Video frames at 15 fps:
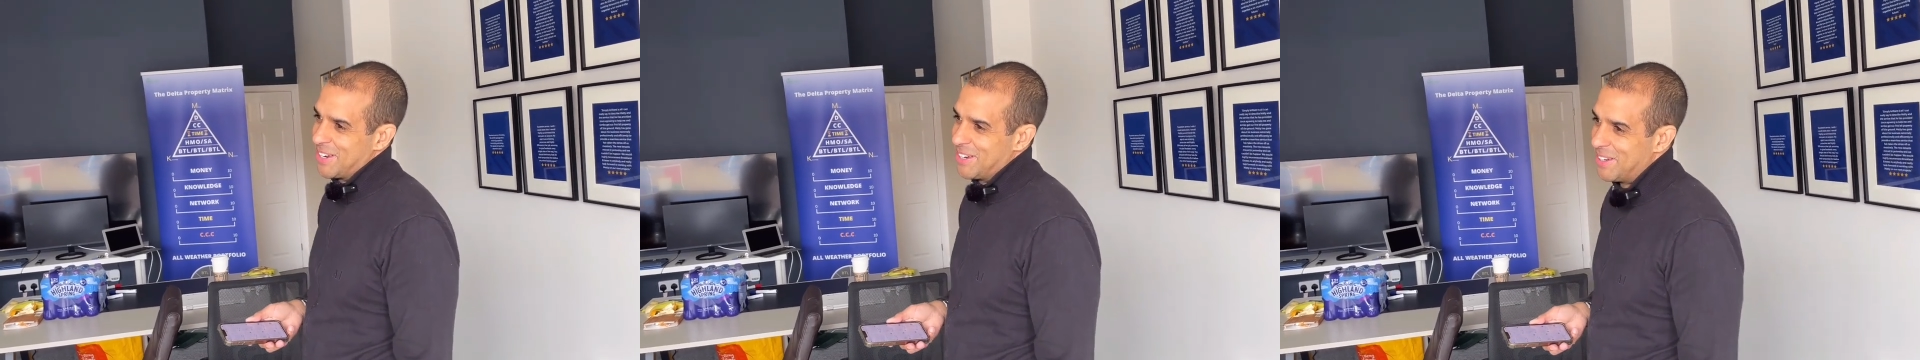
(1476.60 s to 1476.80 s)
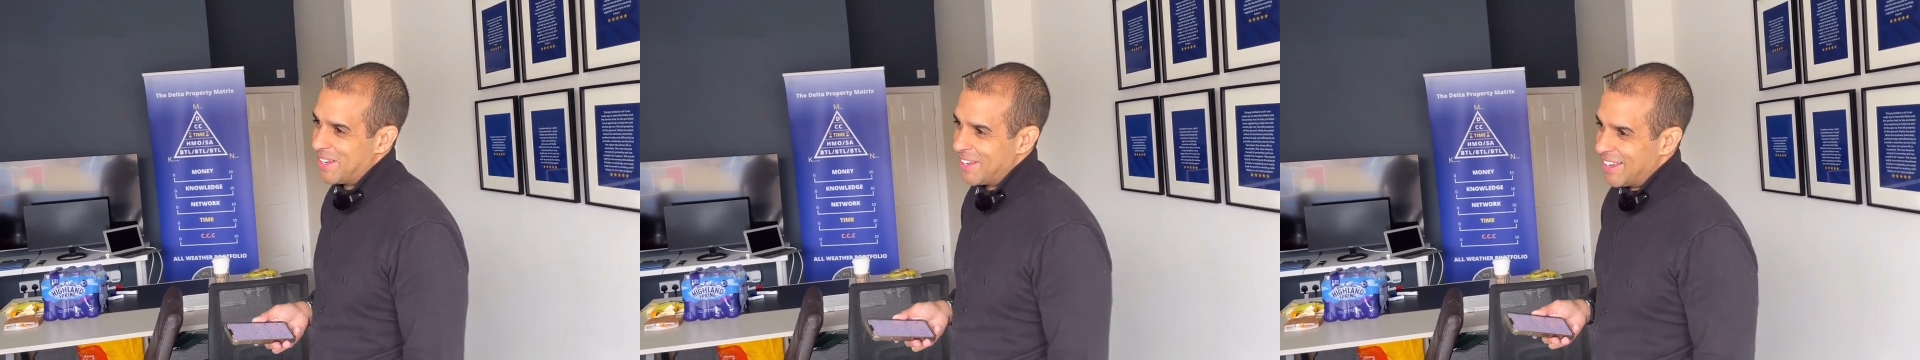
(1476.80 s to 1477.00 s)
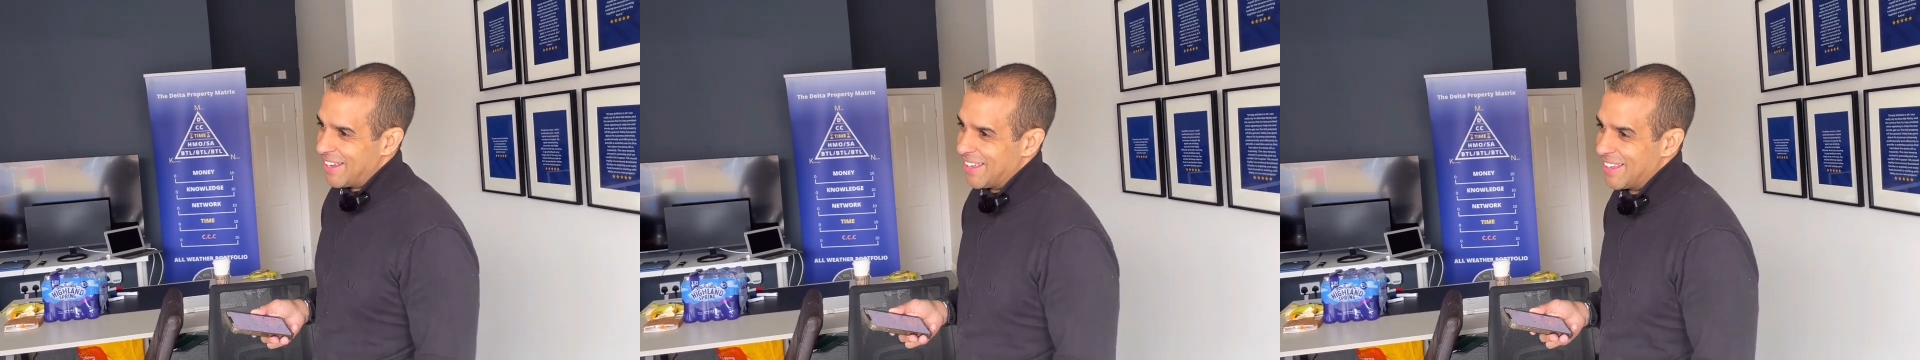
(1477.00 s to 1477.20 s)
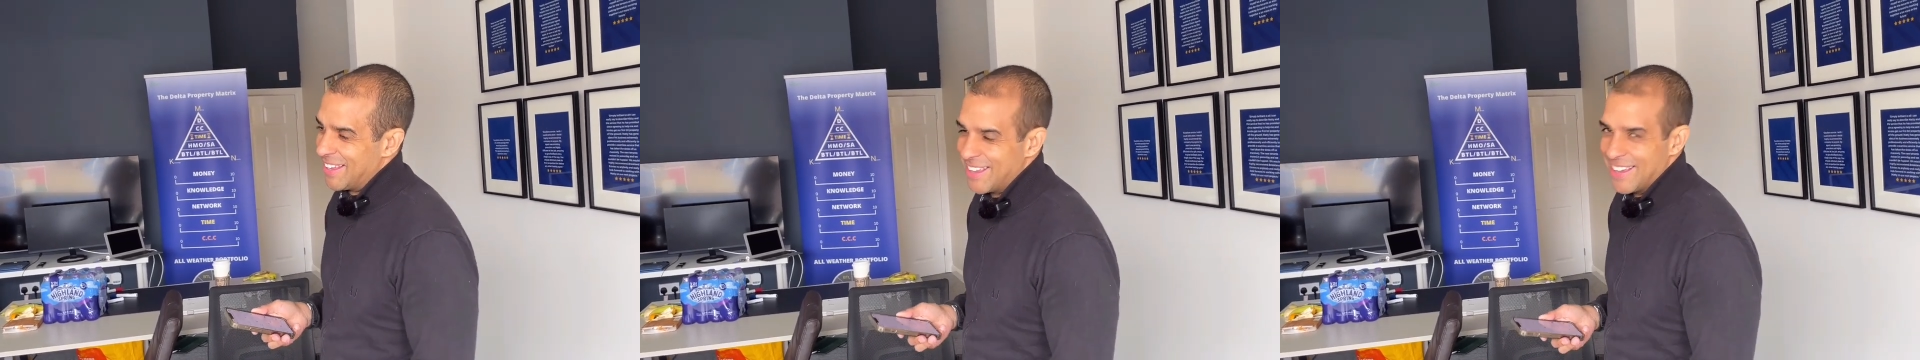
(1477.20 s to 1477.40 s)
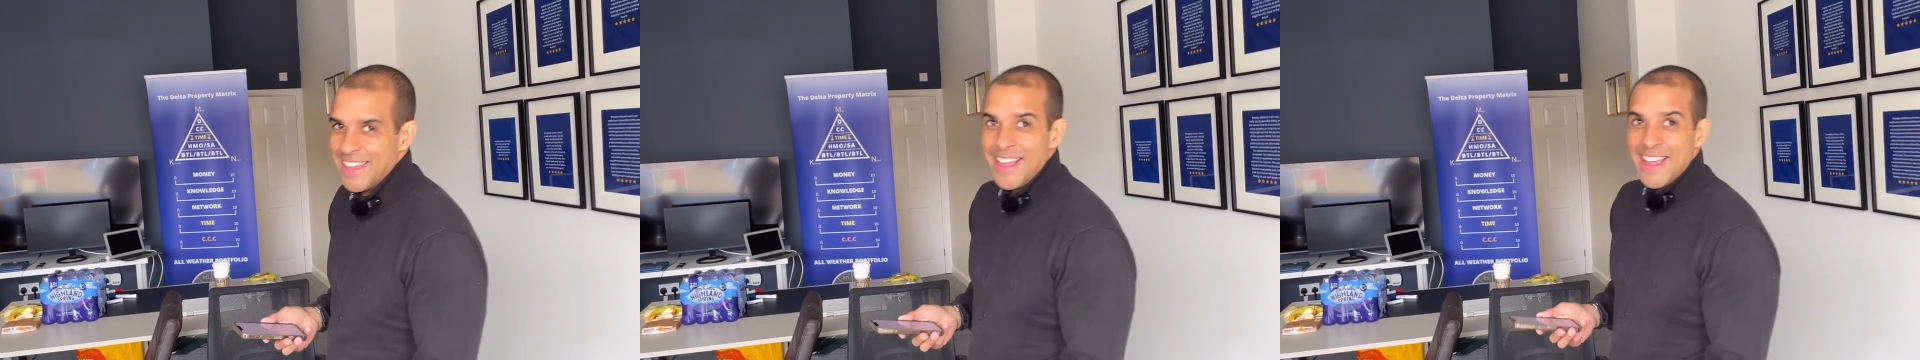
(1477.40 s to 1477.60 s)
and
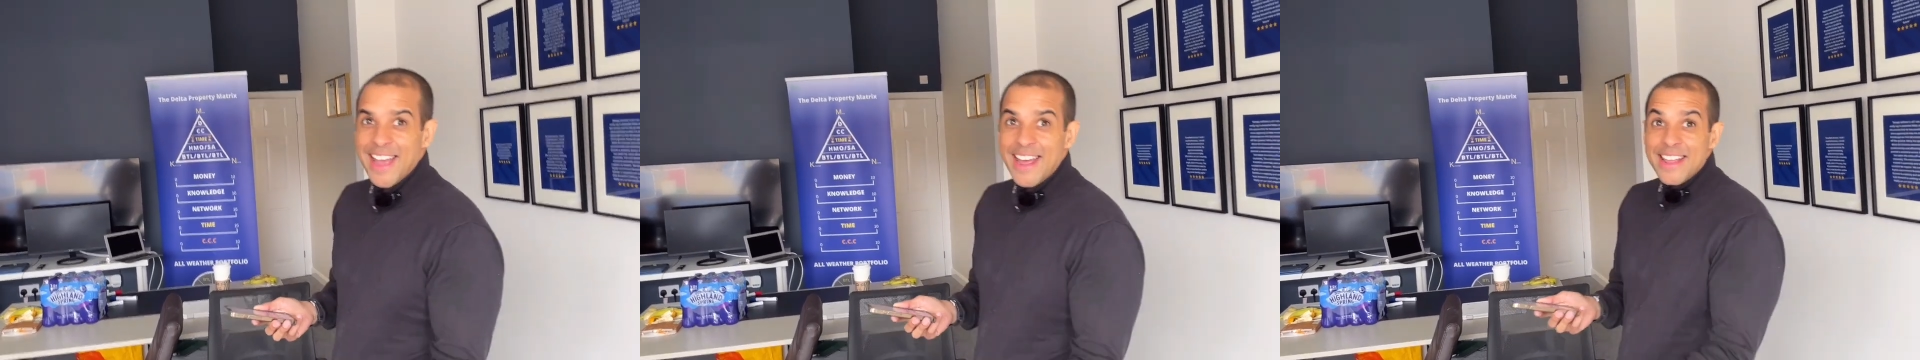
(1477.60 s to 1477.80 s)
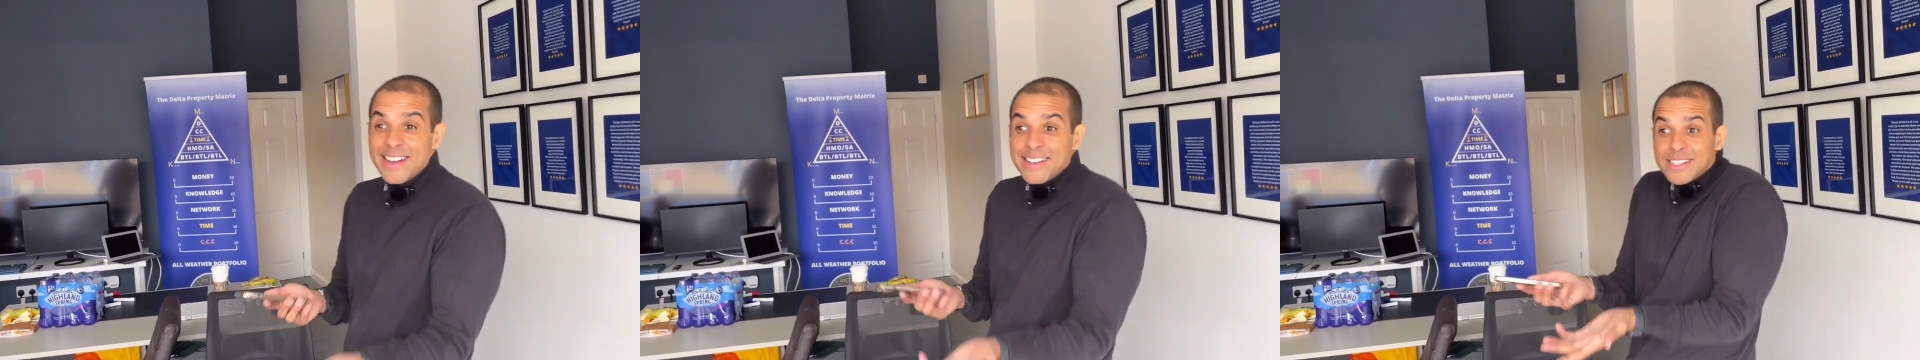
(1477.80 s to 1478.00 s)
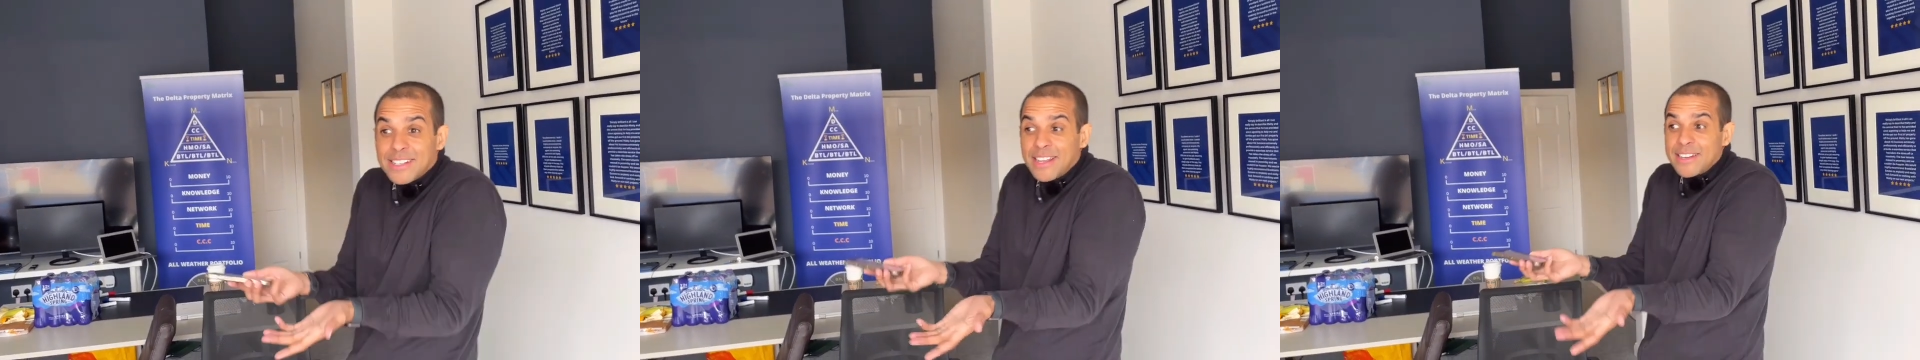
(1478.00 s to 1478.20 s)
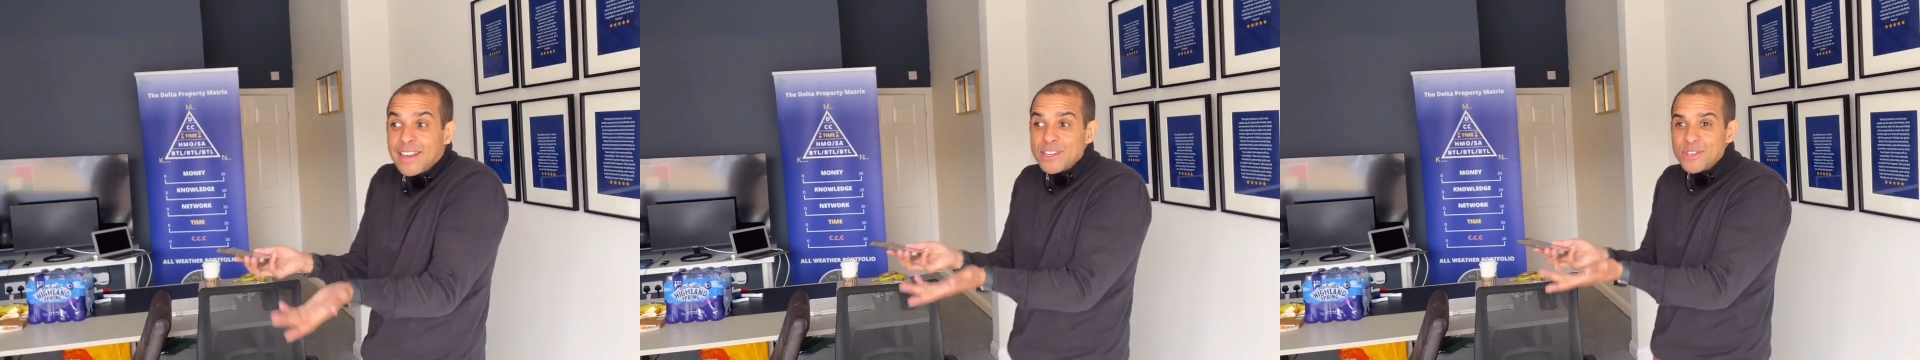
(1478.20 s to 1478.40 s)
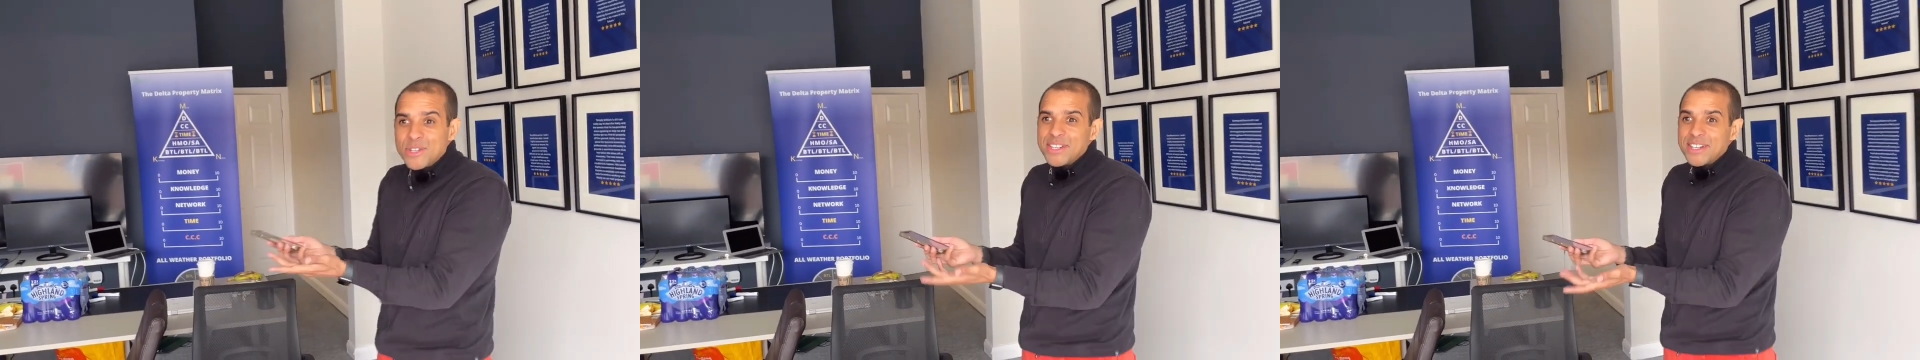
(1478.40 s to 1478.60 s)
then, then
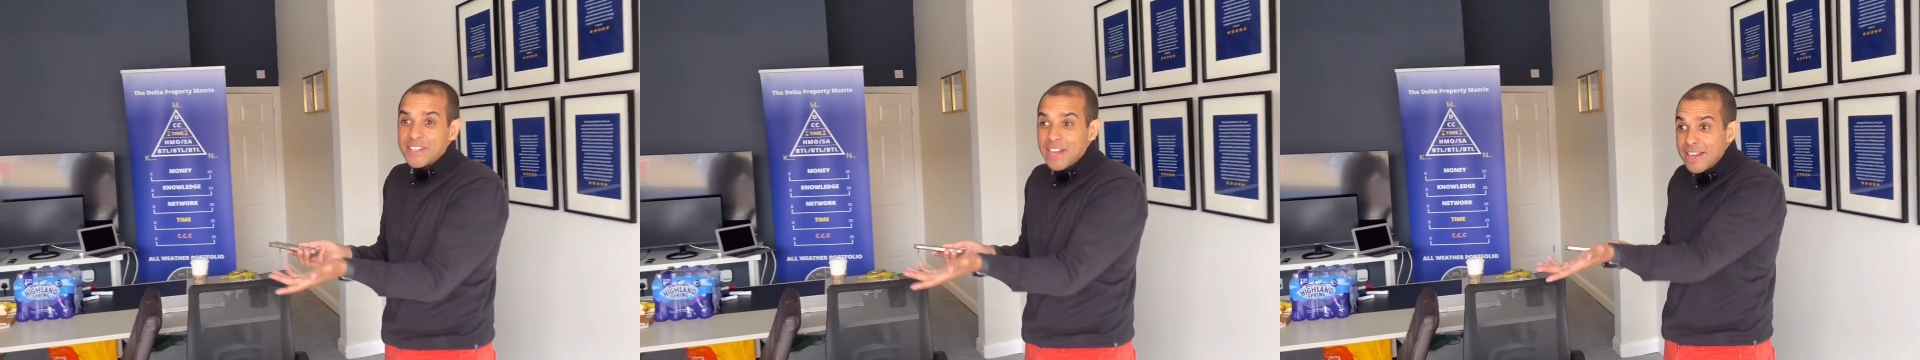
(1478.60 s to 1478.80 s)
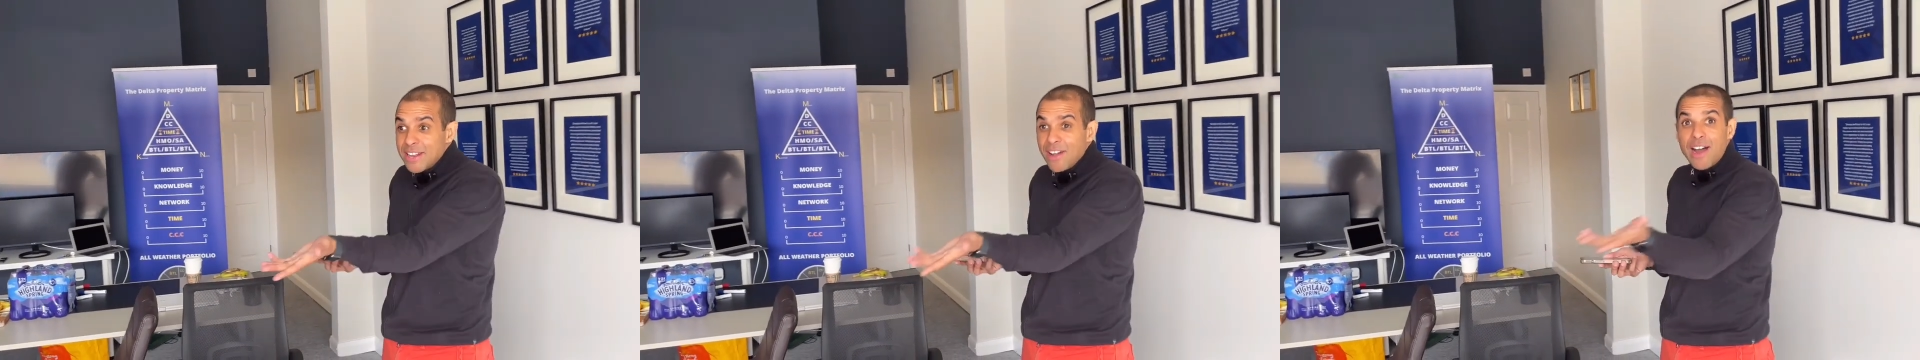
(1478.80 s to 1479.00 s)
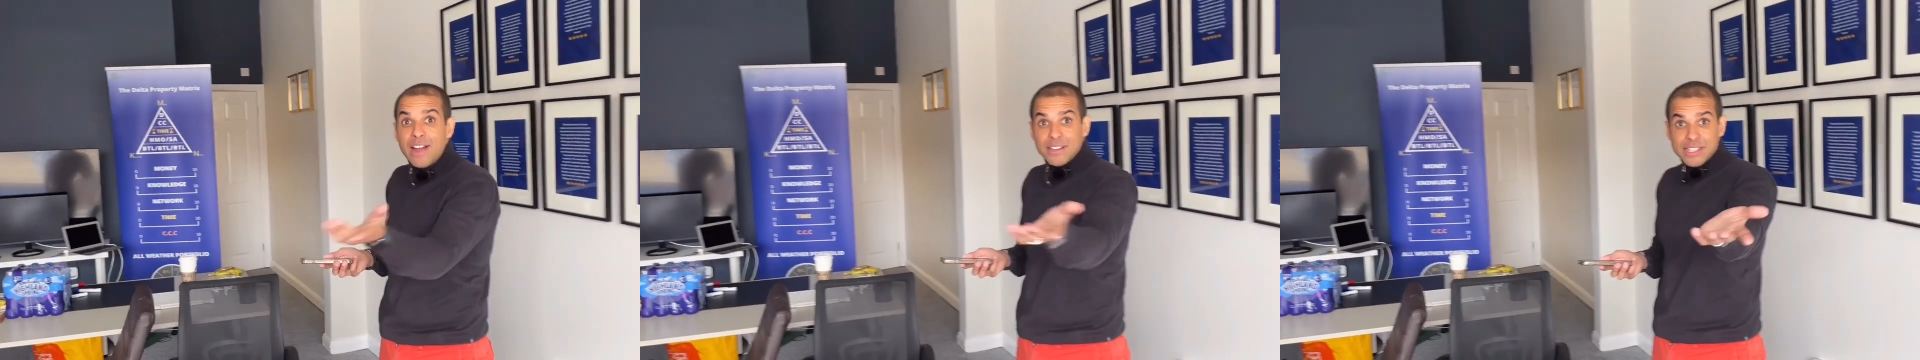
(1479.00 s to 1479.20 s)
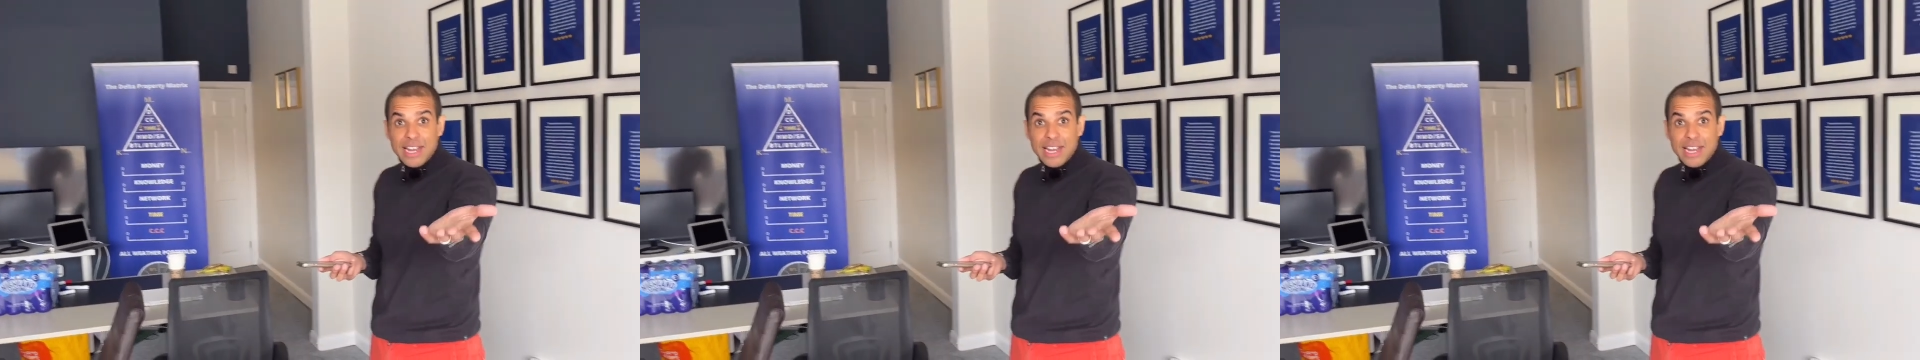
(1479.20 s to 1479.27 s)
they they laugh.